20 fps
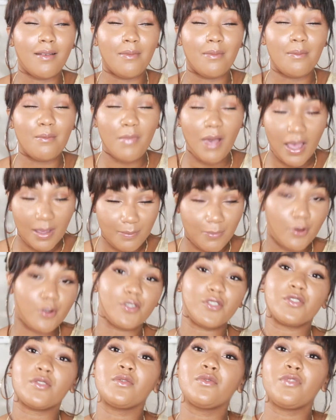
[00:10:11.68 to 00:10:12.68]
my
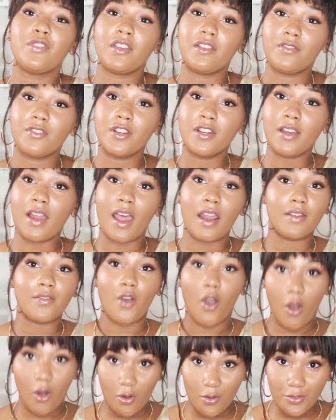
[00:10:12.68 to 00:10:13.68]
personal favorite out
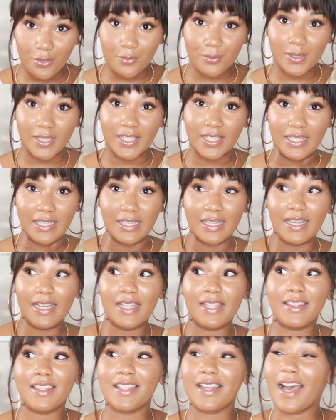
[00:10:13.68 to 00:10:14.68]
of all three
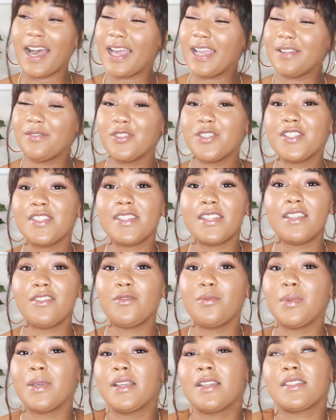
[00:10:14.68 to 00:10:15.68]
that I have
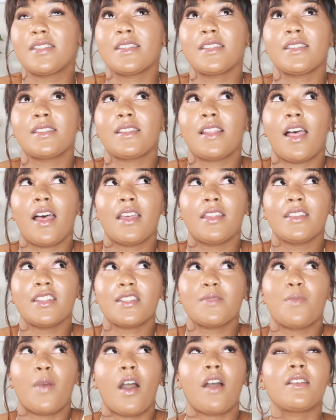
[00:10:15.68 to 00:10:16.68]
received, because this
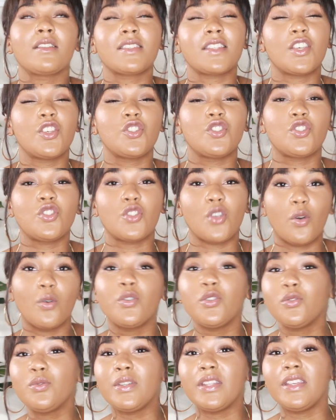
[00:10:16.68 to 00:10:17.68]
box is so
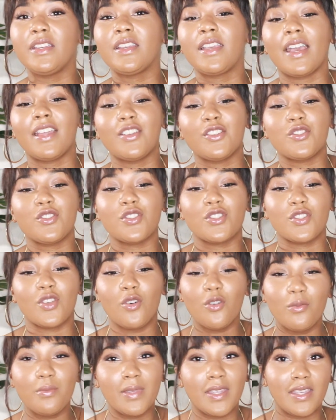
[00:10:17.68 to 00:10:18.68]
unique and it's
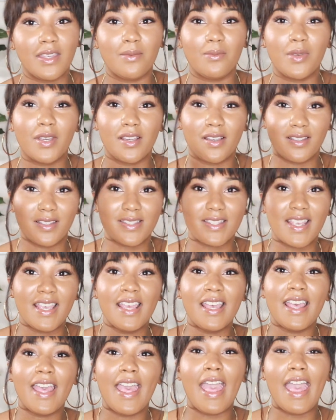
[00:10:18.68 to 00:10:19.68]
so me, because
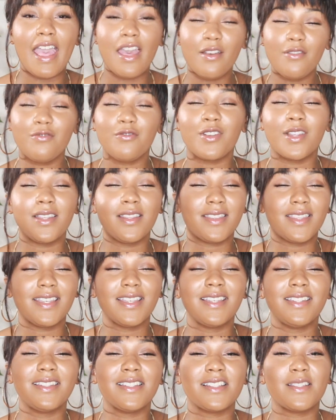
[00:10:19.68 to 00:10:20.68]

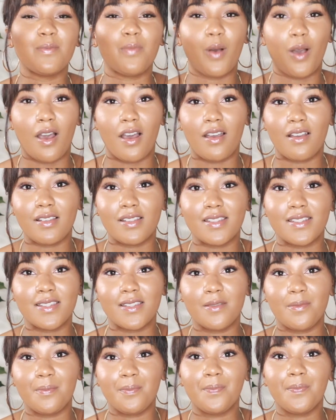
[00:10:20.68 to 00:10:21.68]
everything in this
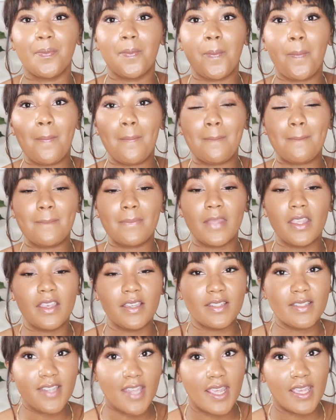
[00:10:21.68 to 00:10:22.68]
box
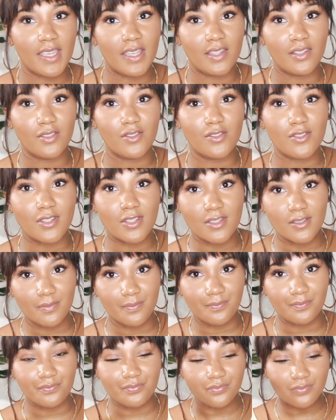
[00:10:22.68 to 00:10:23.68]
contains
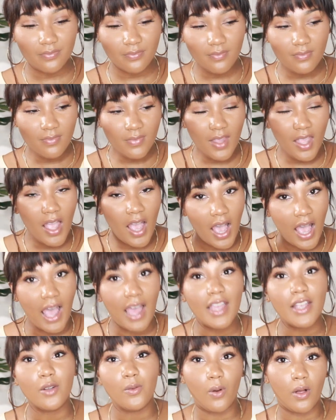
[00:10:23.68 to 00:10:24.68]

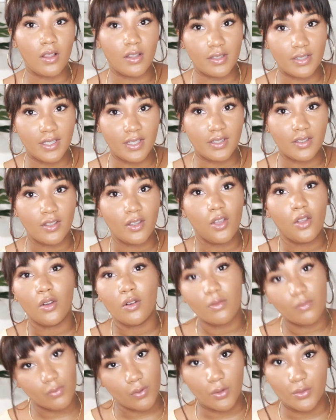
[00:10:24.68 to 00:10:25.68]
high quality
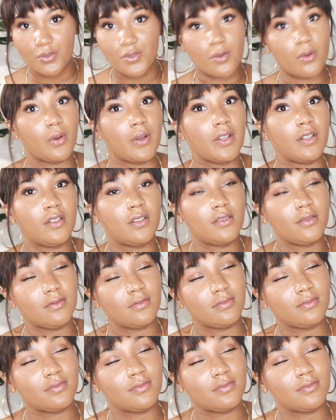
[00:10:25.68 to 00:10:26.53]
rose oil